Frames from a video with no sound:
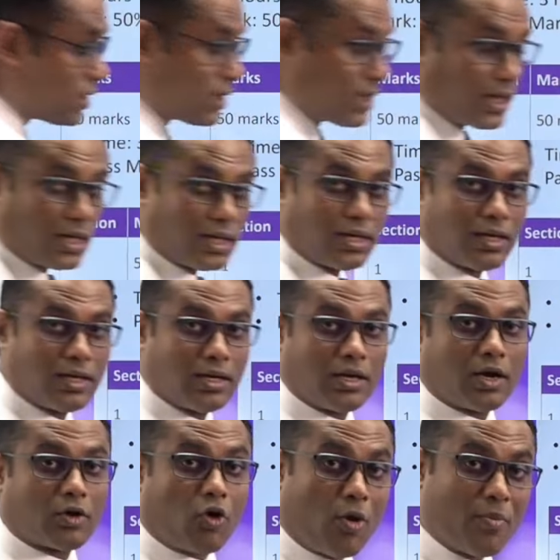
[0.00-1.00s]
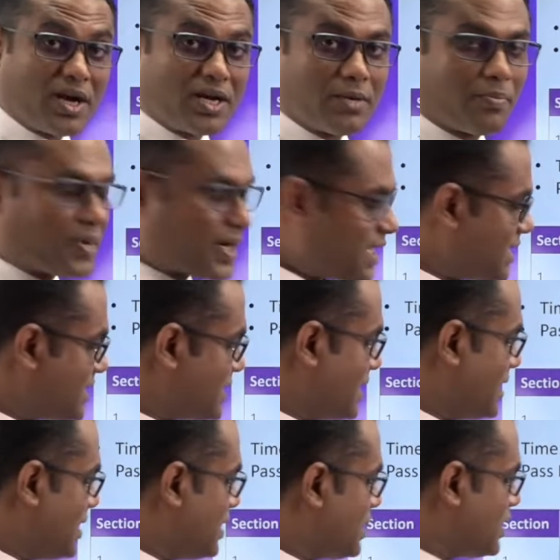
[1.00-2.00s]
on the common
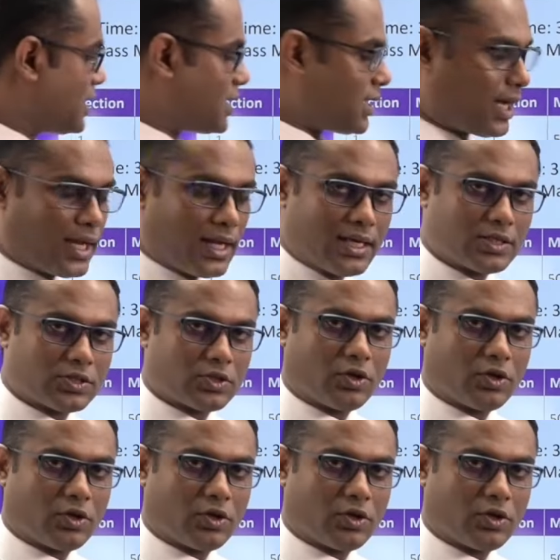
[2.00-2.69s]
pre-seen, right?